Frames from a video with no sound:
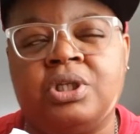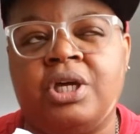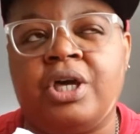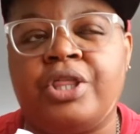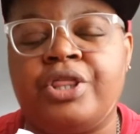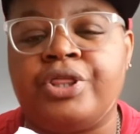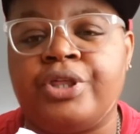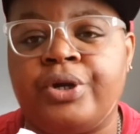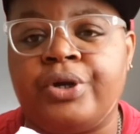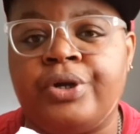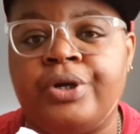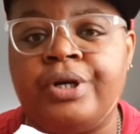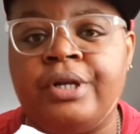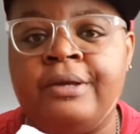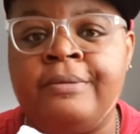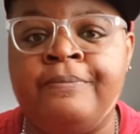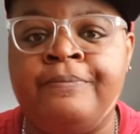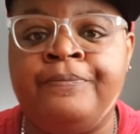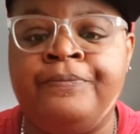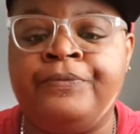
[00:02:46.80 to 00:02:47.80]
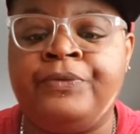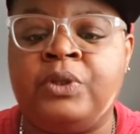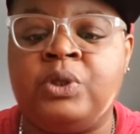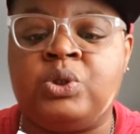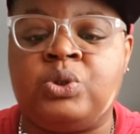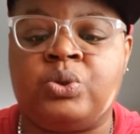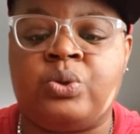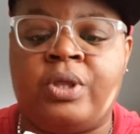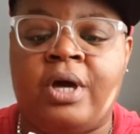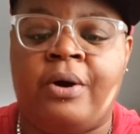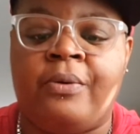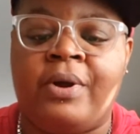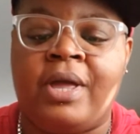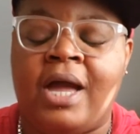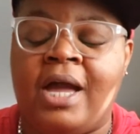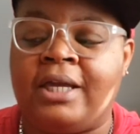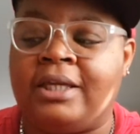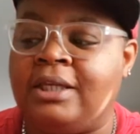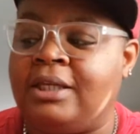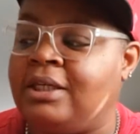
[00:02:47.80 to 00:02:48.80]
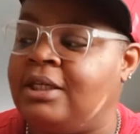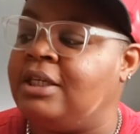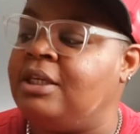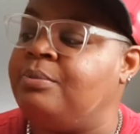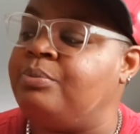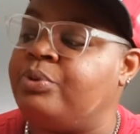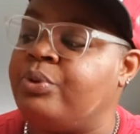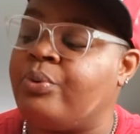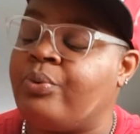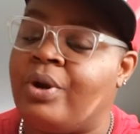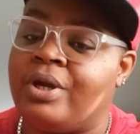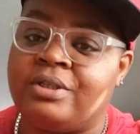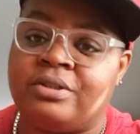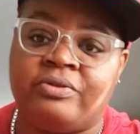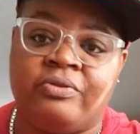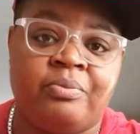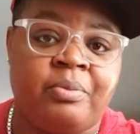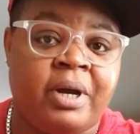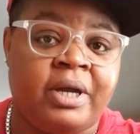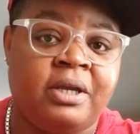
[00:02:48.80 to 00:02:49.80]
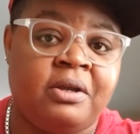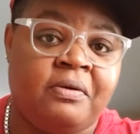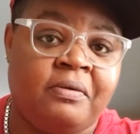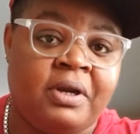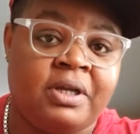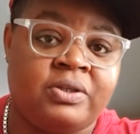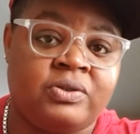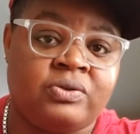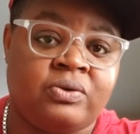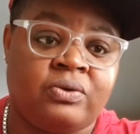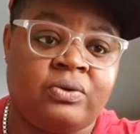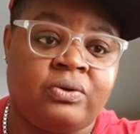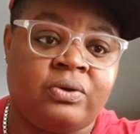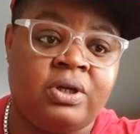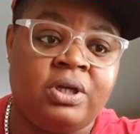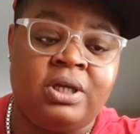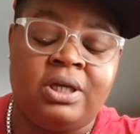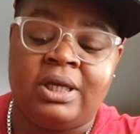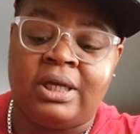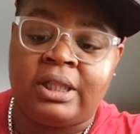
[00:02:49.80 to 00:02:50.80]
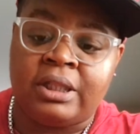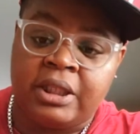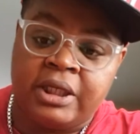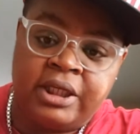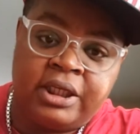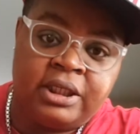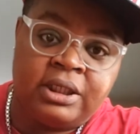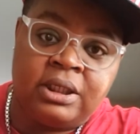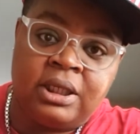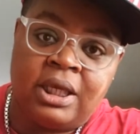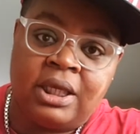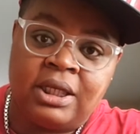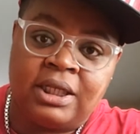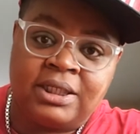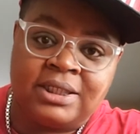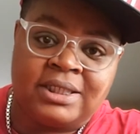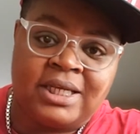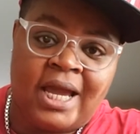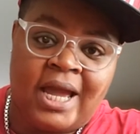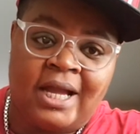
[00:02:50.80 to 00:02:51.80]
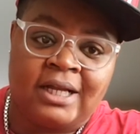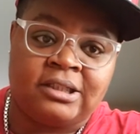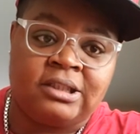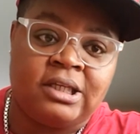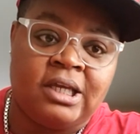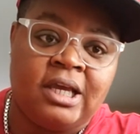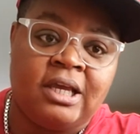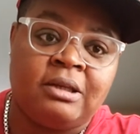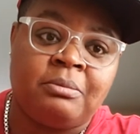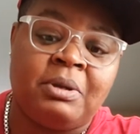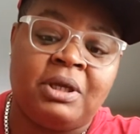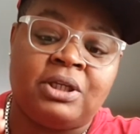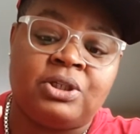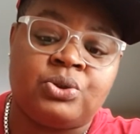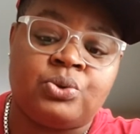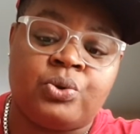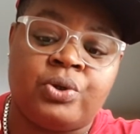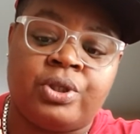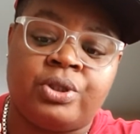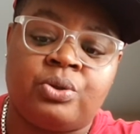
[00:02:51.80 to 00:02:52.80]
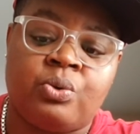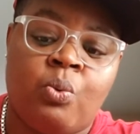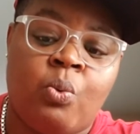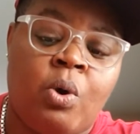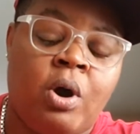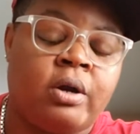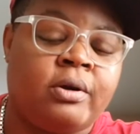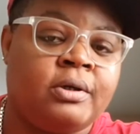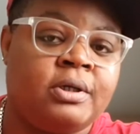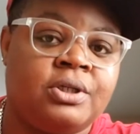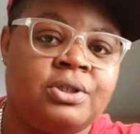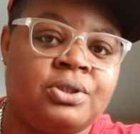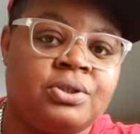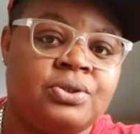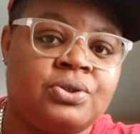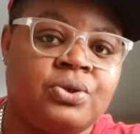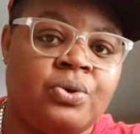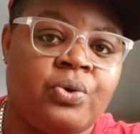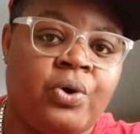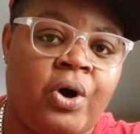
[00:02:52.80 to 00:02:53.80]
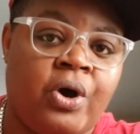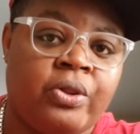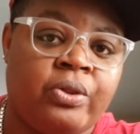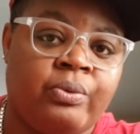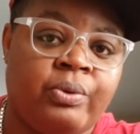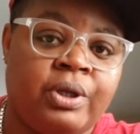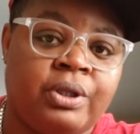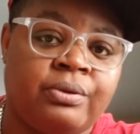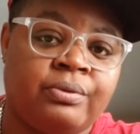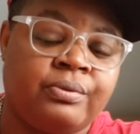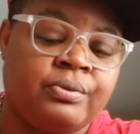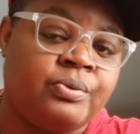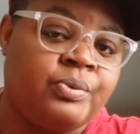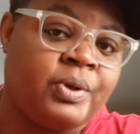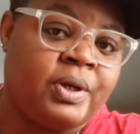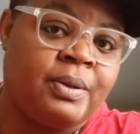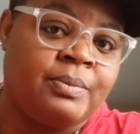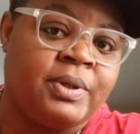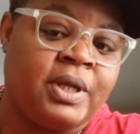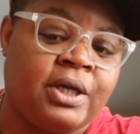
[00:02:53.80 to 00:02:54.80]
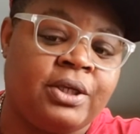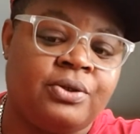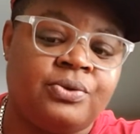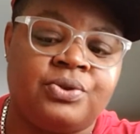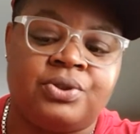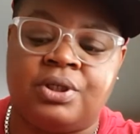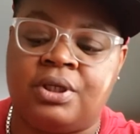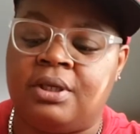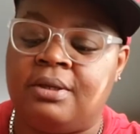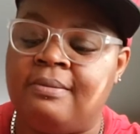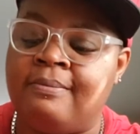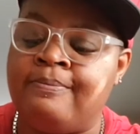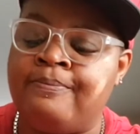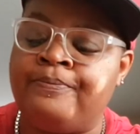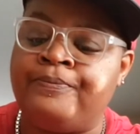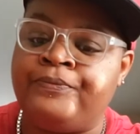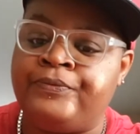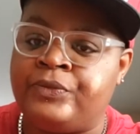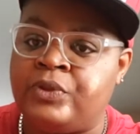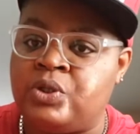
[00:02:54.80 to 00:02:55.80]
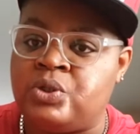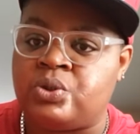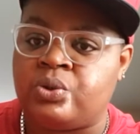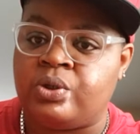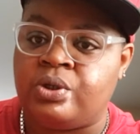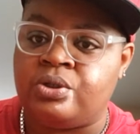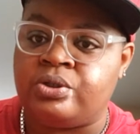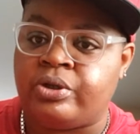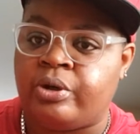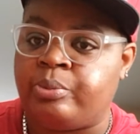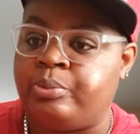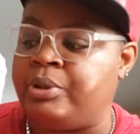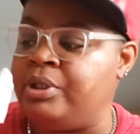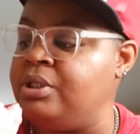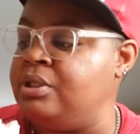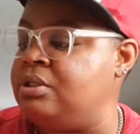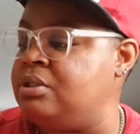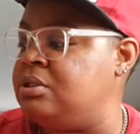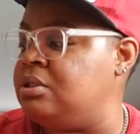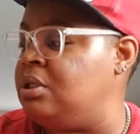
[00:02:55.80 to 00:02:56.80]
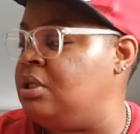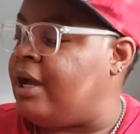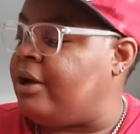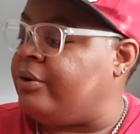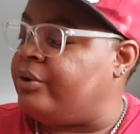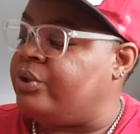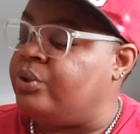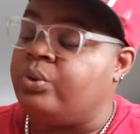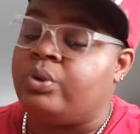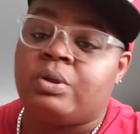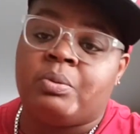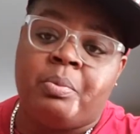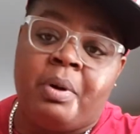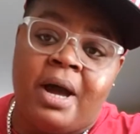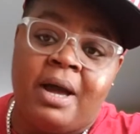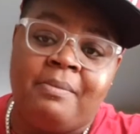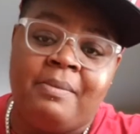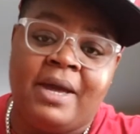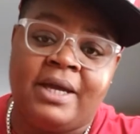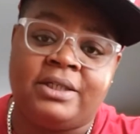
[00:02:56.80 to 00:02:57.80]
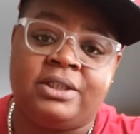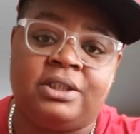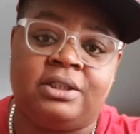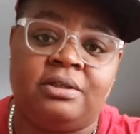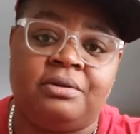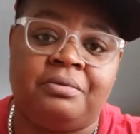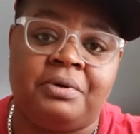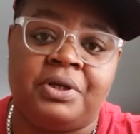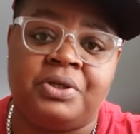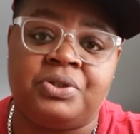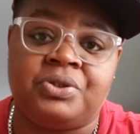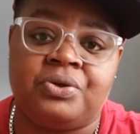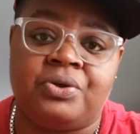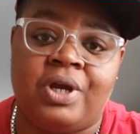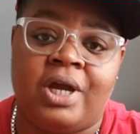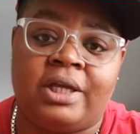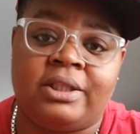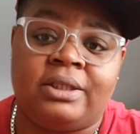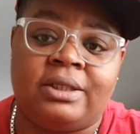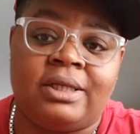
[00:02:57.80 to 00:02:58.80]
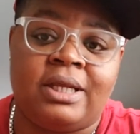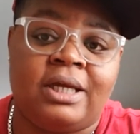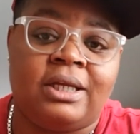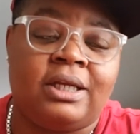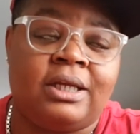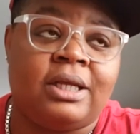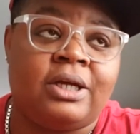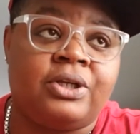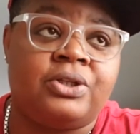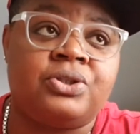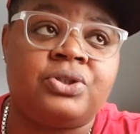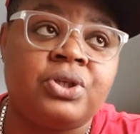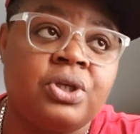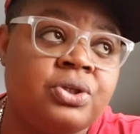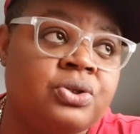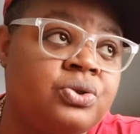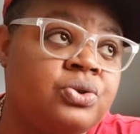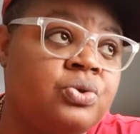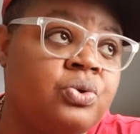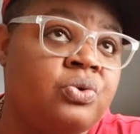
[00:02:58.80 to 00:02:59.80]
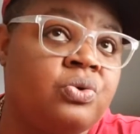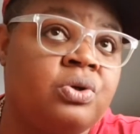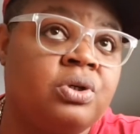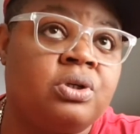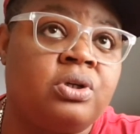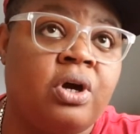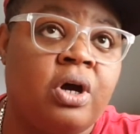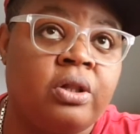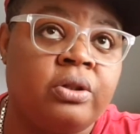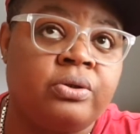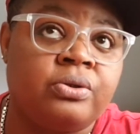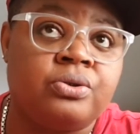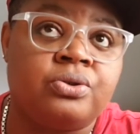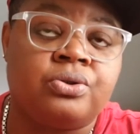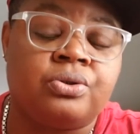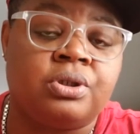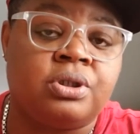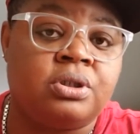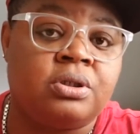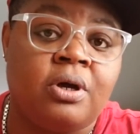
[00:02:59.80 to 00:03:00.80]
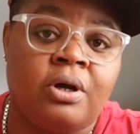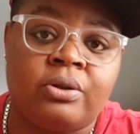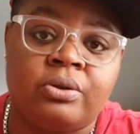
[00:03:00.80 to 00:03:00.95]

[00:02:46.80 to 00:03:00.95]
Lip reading: a third, so that way I can keep the rest of my eraser clean and intact and make sure that the water doesn't soak all the way through when I'm not using it. So here's our piece. Now you can buy magic eraser at the 99-cent store, Dollar Tree, Dollar